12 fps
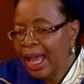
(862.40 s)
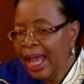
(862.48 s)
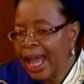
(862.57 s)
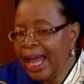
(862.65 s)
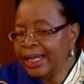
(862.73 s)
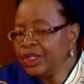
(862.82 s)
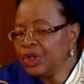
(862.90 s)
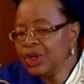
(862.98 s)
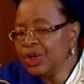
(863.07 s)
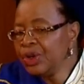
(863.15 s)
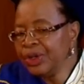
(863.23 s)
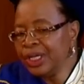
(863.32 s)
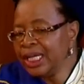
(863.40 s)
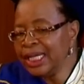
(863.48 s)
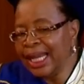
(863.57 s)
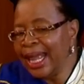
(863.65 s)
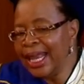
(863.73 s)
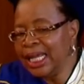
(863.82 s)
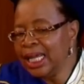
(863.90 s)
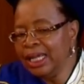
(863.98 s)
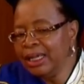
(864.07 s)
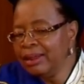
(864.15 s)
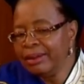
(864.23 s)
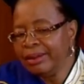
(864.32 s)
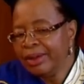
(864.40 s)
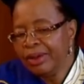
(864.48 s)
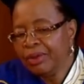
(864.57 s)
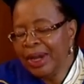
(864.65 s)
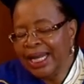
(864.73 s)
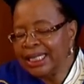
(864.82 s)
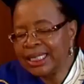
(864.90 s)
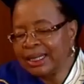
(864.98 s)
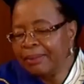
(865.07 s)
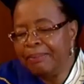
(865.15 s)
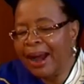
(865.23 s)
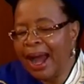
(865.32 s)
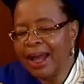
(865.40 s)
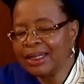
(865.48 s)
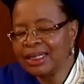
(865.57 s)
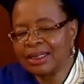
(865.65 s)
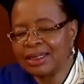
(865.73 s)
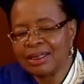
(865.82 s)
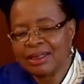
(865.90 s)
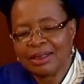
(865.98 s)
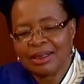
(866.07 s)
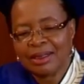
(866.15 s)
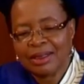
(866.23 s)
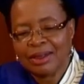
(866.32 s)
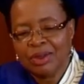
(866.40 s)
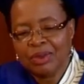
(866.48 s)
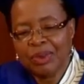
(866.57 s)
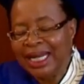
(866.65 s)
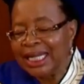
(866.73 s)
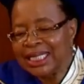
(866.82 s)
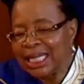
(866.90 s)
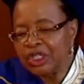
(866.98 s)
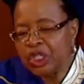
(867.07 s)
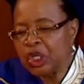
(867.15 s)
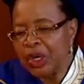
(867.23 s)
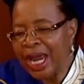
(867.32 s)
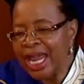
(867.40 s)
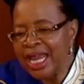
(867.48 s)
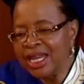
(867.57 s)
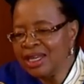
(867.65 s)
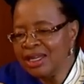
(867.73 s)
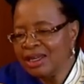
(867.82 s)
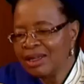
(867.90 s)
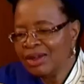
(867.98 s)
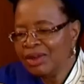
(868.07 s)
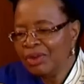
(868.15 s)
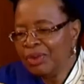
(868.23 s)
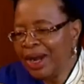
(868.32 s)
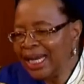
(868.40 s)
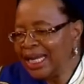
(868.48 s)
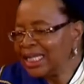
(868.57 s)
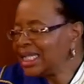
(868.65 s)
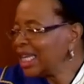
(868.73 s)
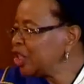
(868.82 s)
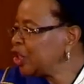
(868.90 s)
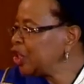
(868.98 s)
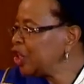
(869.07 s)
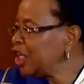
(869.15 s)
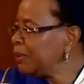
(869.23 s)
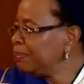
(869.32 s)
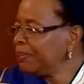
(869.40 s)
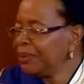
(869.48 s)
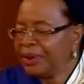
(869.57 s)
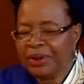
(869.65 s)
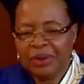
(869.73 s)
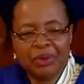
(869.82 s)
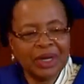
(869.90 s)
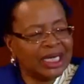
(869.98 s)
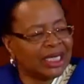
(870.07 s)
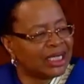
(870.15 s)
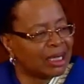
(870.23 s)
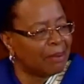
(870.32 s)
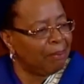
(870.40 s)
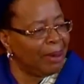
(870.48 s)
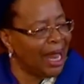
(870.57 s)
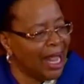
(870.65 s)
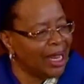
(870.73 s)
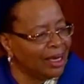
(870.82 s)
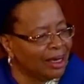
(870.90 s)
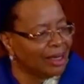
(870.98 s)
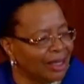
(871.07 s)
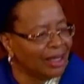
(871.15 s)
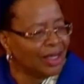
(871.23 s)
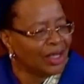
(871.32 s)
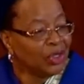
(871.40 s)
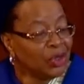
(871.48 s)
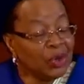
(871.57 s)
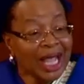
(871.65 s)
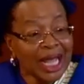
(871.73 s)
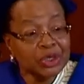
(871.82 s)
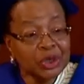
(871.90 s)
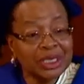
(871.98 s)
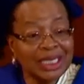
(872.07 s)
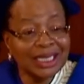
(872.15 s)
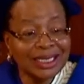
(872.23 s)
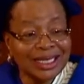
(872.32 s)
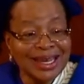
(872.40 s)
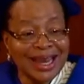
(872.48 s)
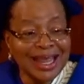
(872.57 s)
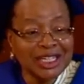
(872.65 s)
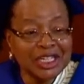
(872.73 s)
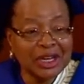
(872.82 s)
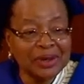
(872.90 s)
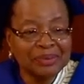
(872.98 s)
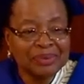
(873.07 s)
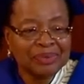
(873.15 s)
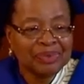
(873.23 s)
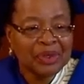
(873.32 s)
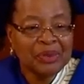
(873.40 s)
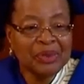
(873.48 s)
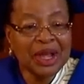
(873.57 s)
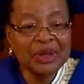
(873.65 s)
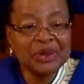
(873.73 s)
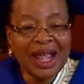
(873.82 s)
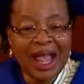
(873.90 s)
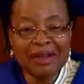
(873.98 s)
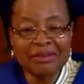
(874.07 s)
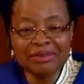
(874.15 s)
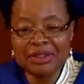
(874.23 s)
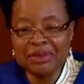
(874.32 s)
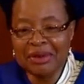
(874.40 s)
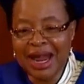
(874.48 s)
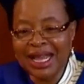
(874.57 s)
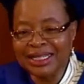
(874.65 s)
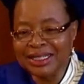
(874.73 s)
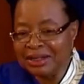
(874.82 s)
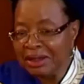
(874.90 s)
And you know, in any, whether it's a bus, whether it's a train, whether it's a ship, whether it's a plane, you get to destination when you have the right